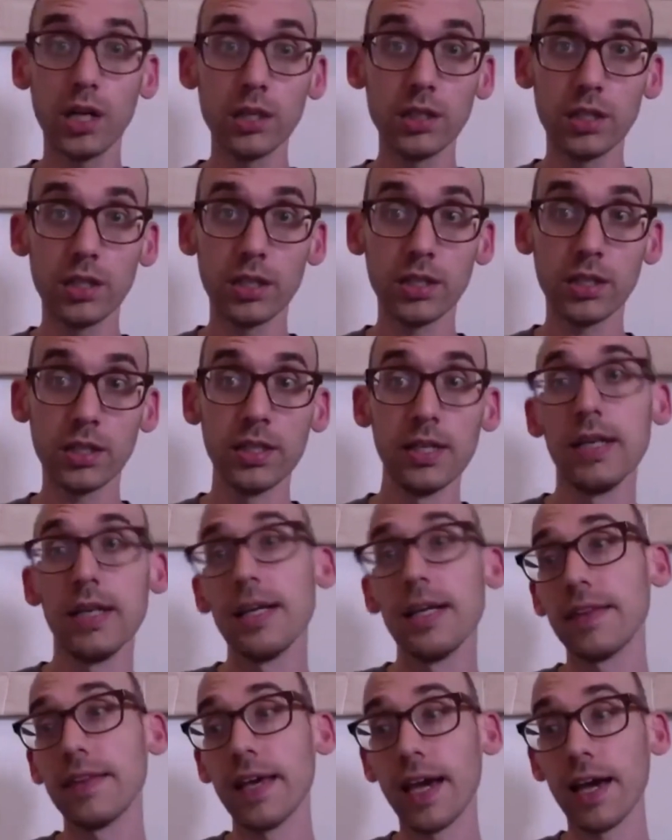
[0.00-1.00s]
color.
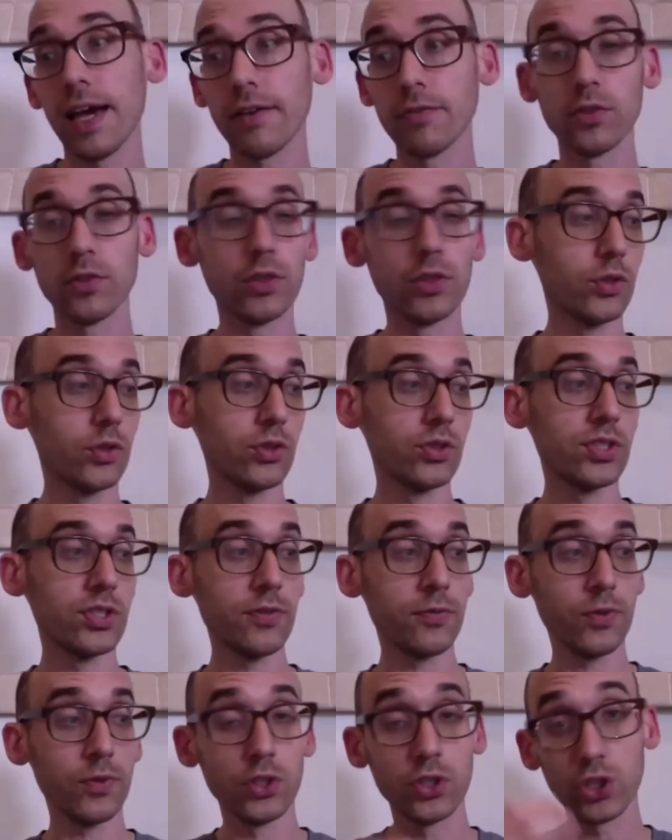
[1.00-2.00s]
They have their own
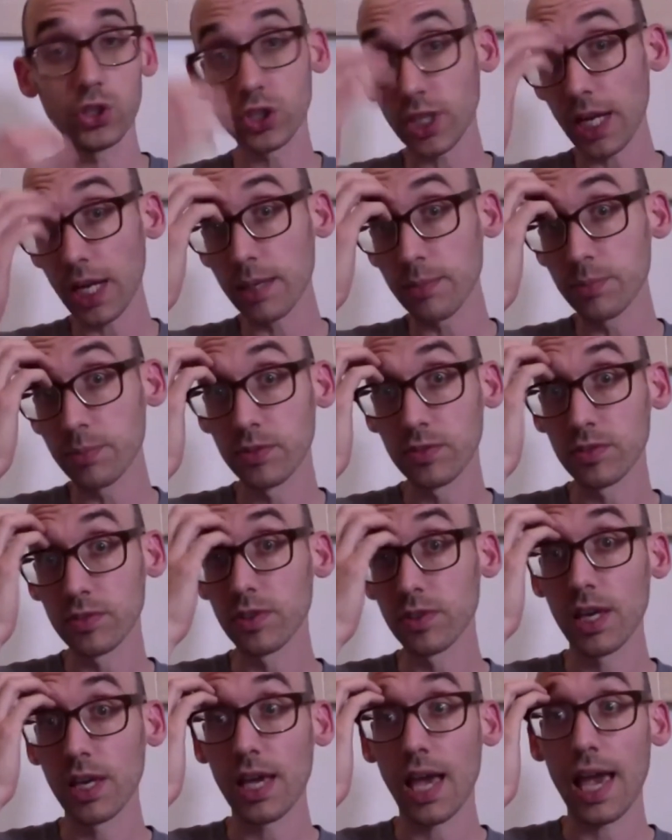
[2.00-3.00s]
different
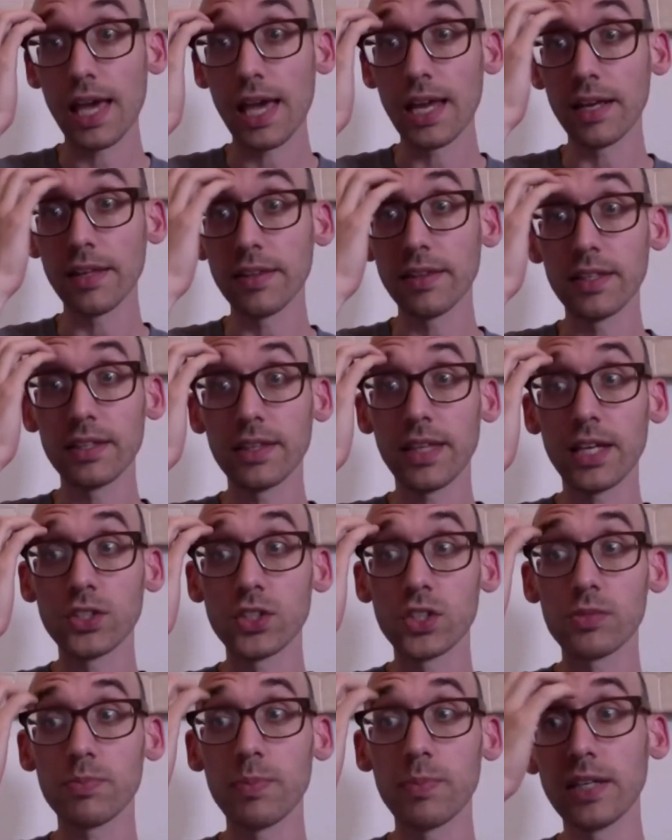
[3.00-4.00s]
shapes. And I think
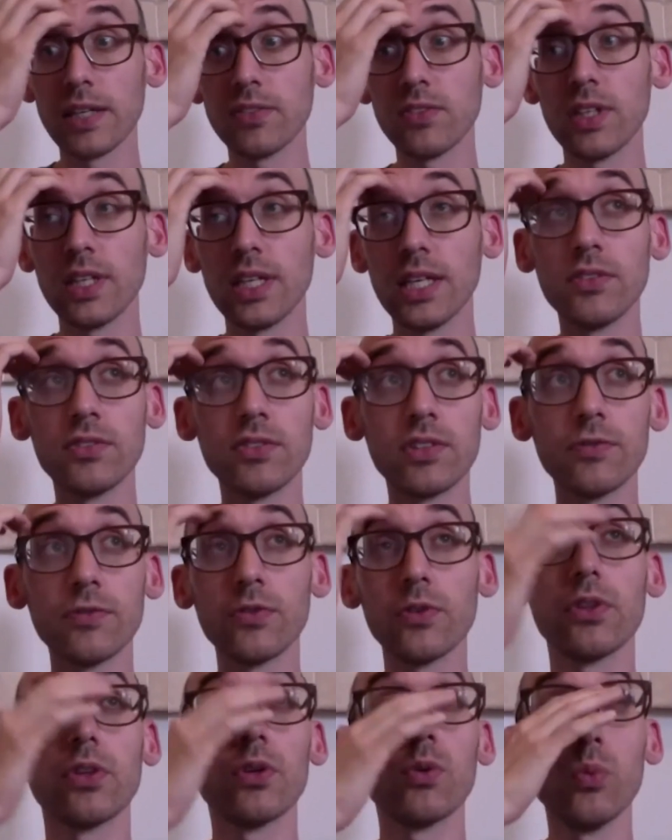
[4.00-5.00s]
that just makes it
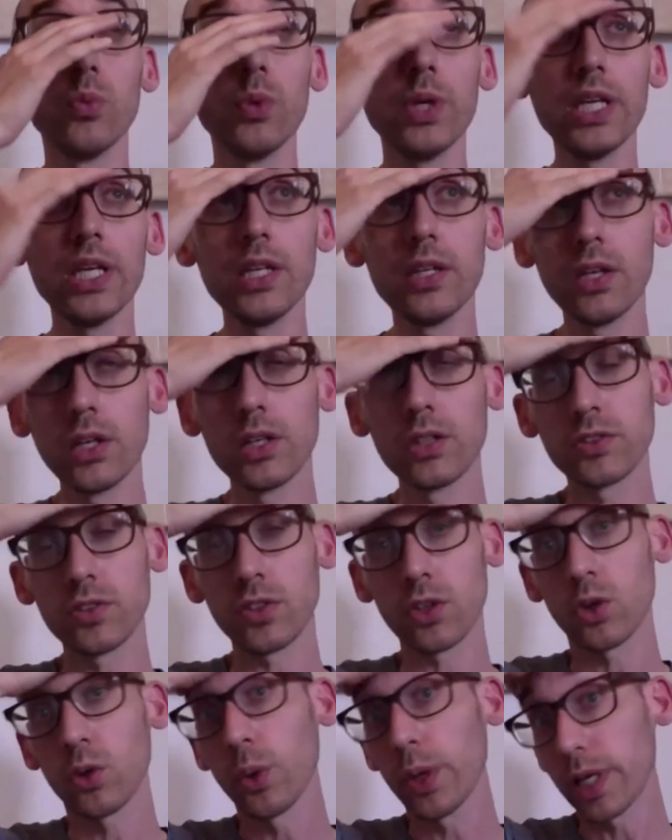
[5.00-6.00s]
easy for the reader
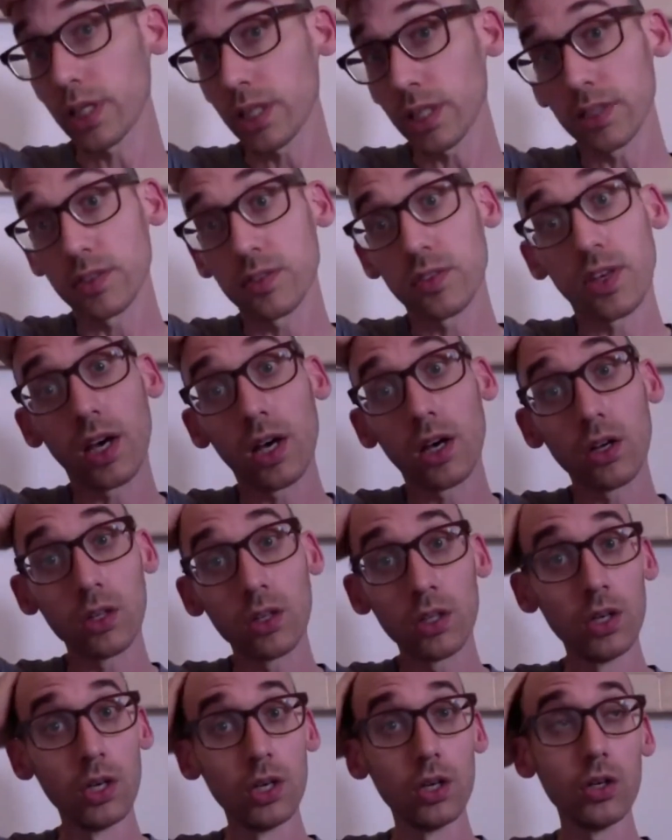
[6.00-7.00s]
to quickly
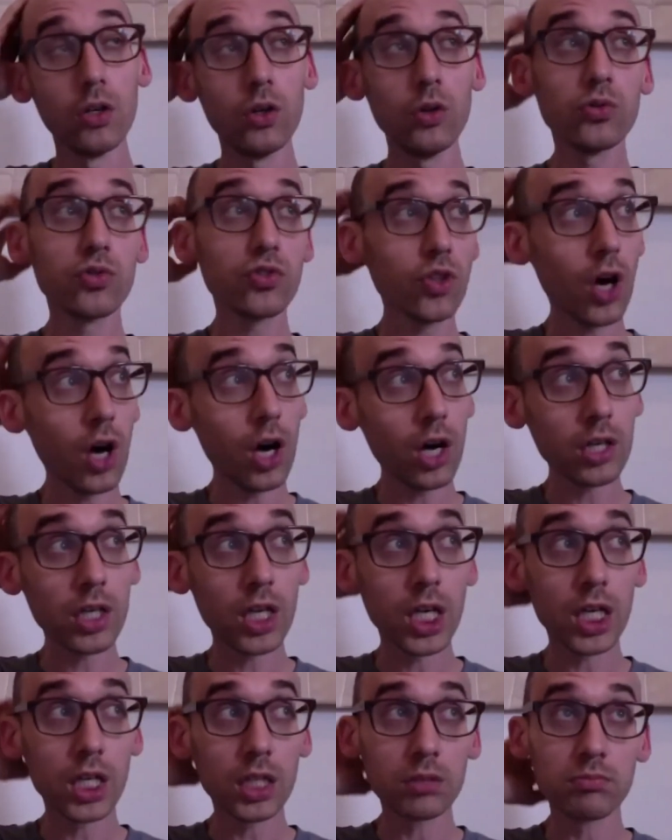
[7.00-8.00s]
tell who's
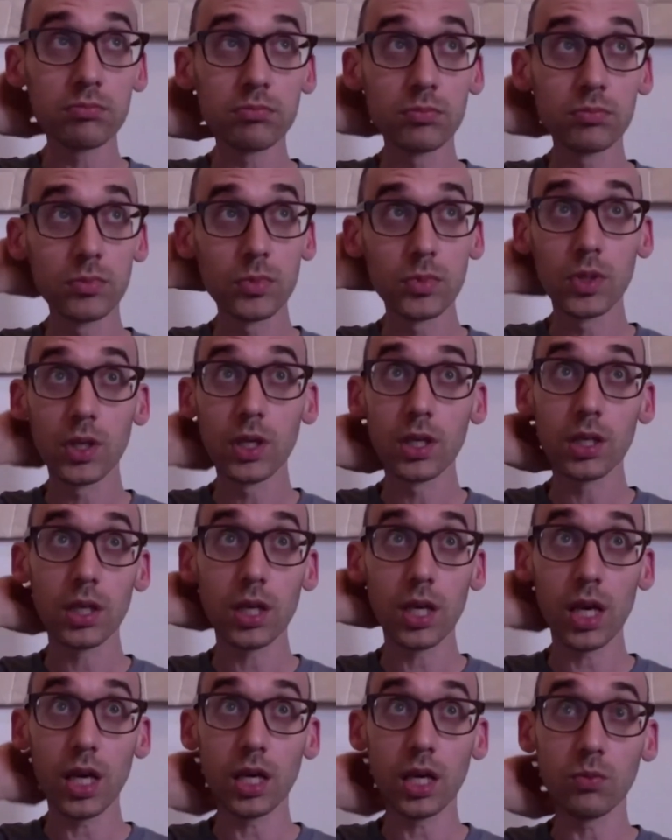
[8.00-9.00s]
talking
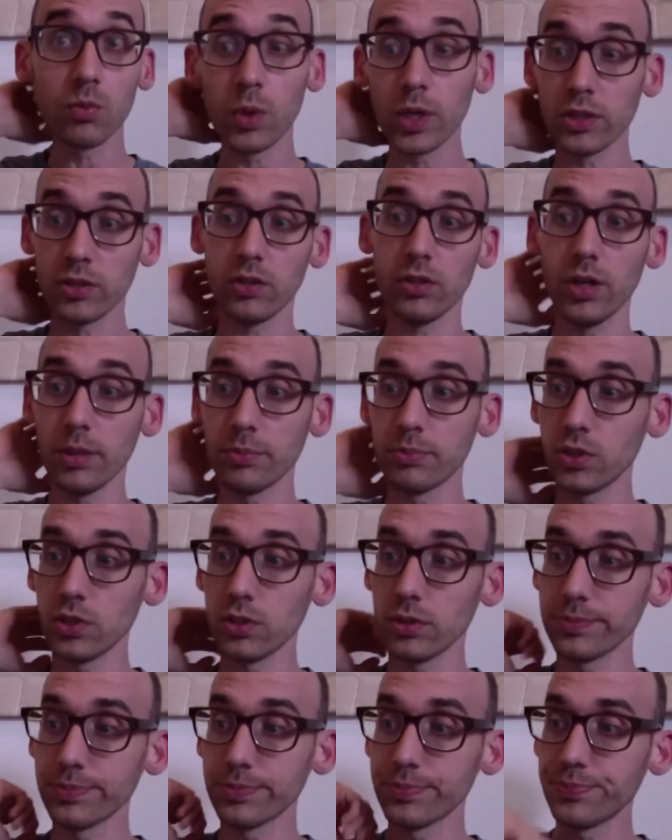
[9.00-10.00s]
and what they're up
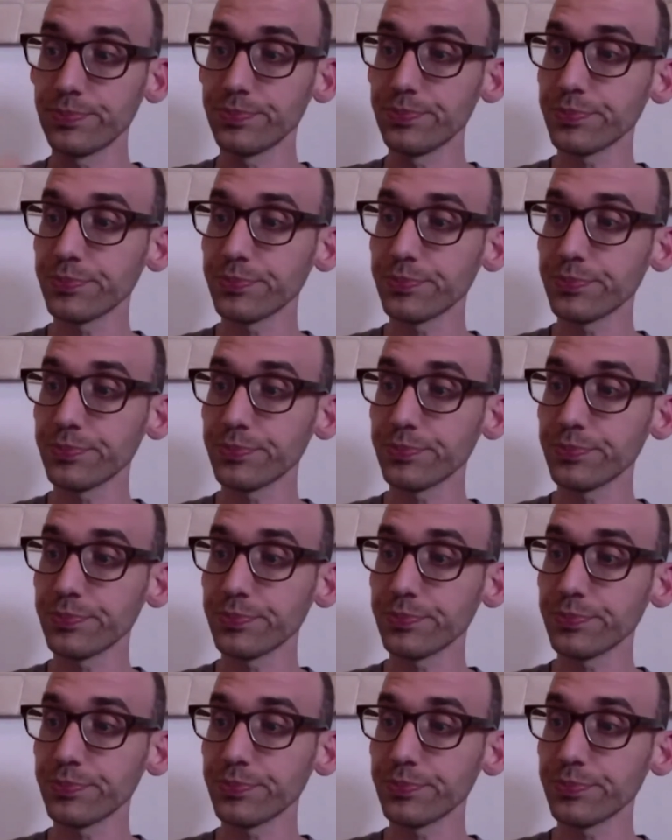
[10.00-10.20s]
to.